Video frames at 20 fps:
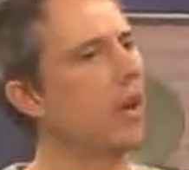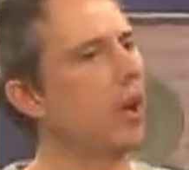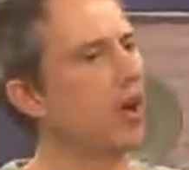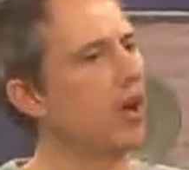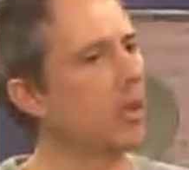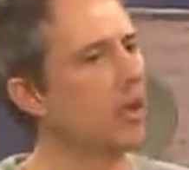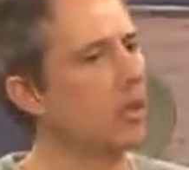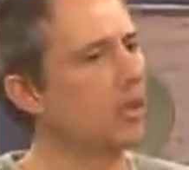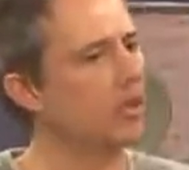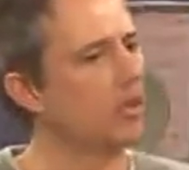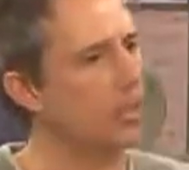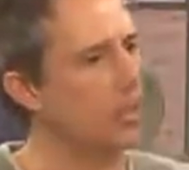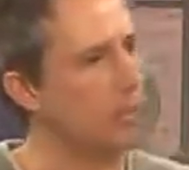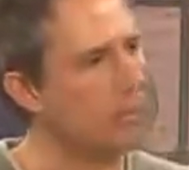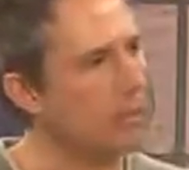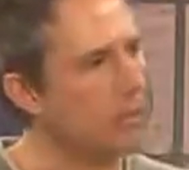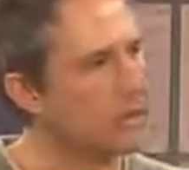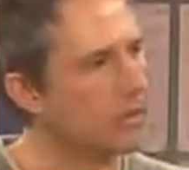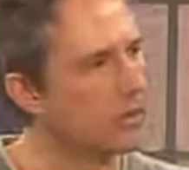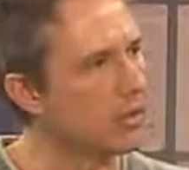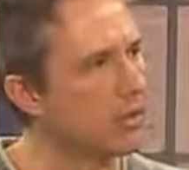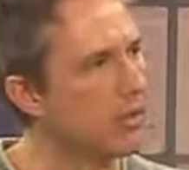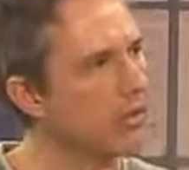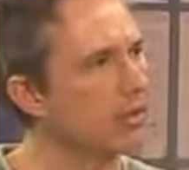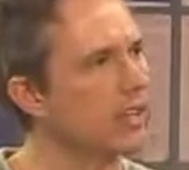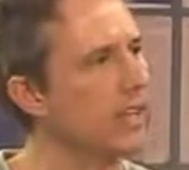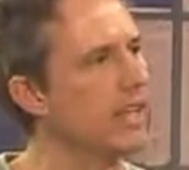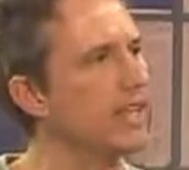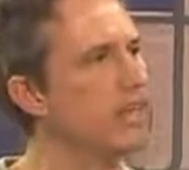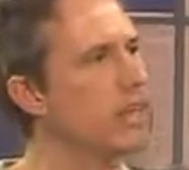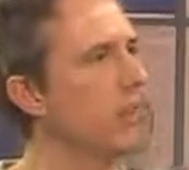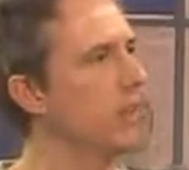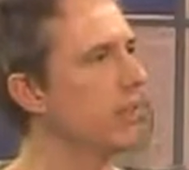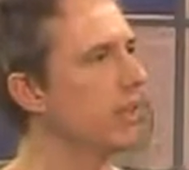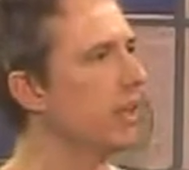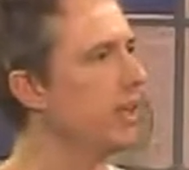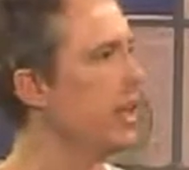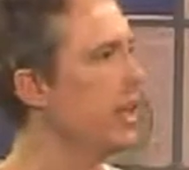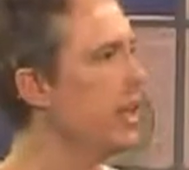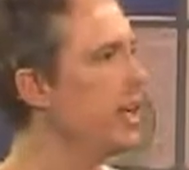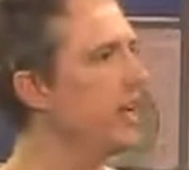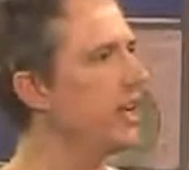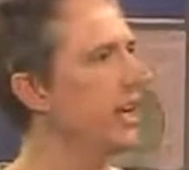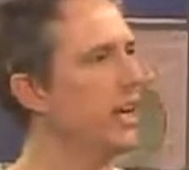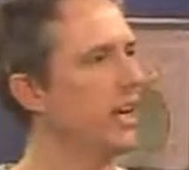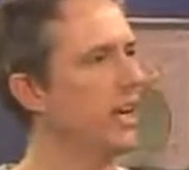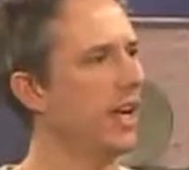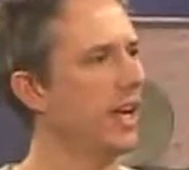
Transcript: are also mirrored in the play,